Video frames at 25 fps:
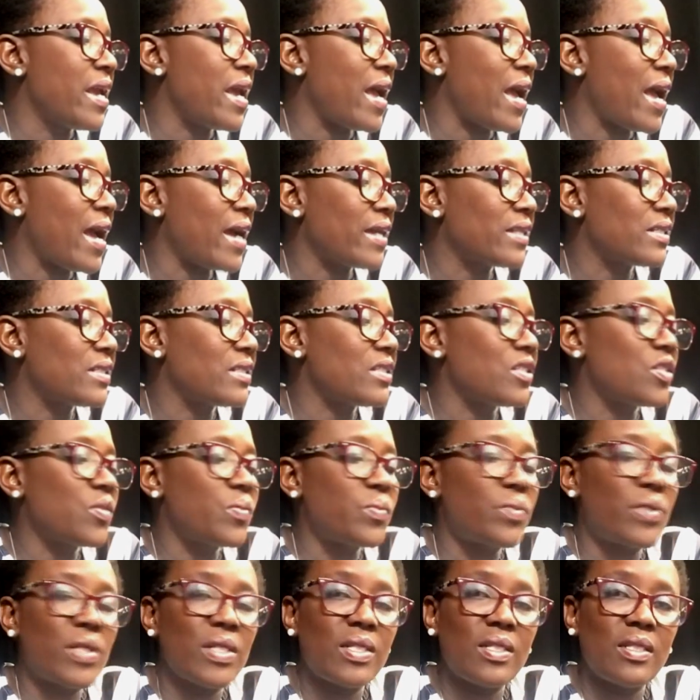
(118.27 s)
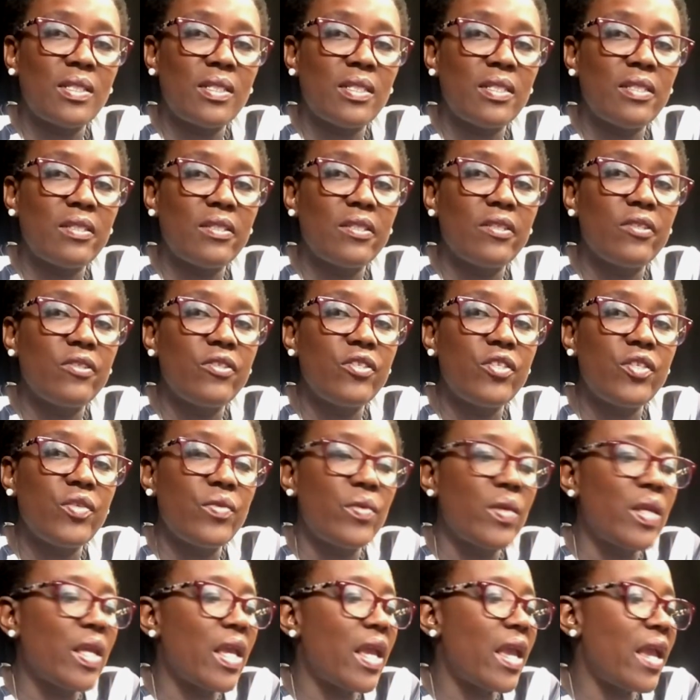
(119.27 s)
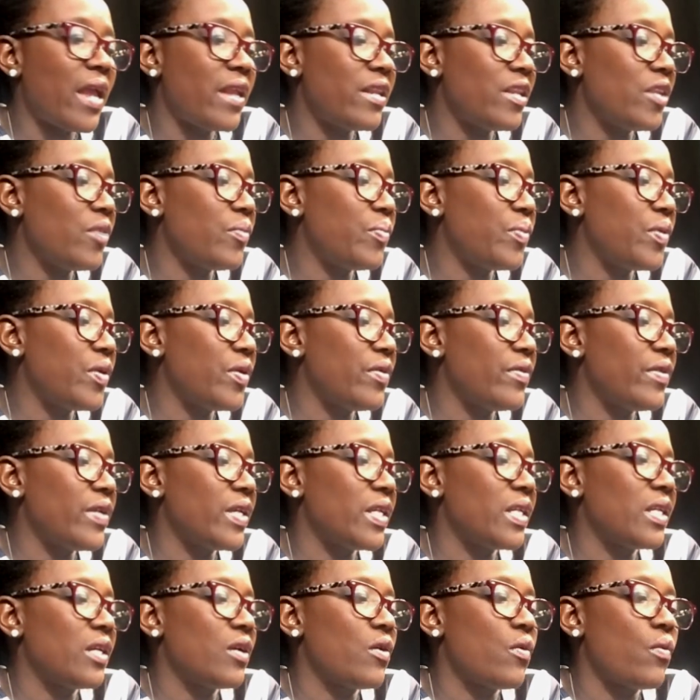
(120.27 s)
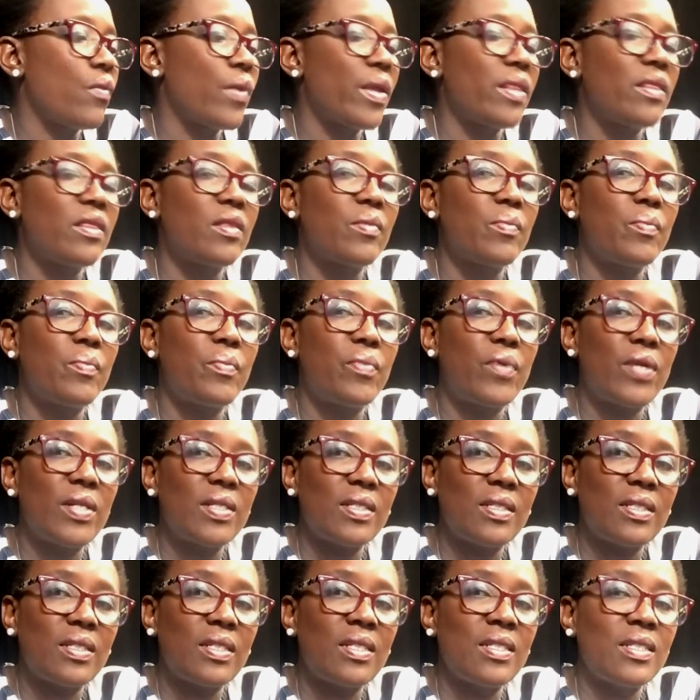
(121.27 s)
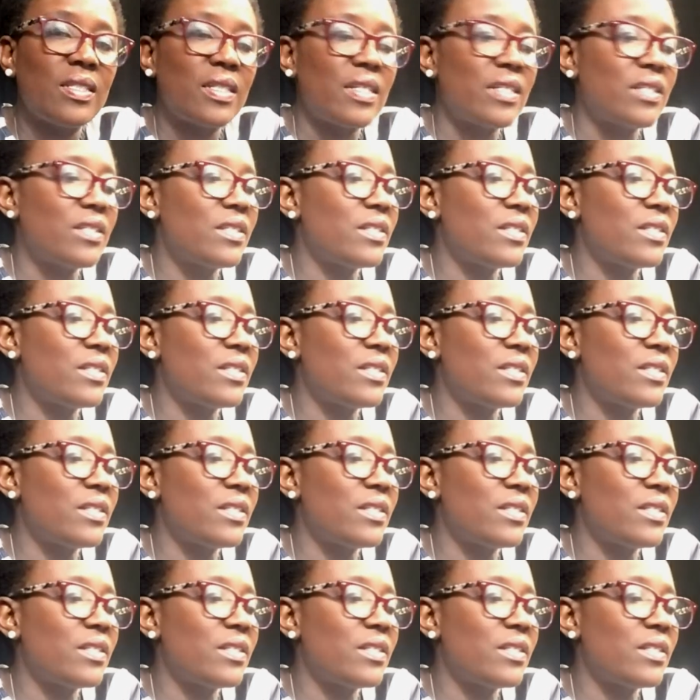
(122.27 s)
Act as President during any period when the President is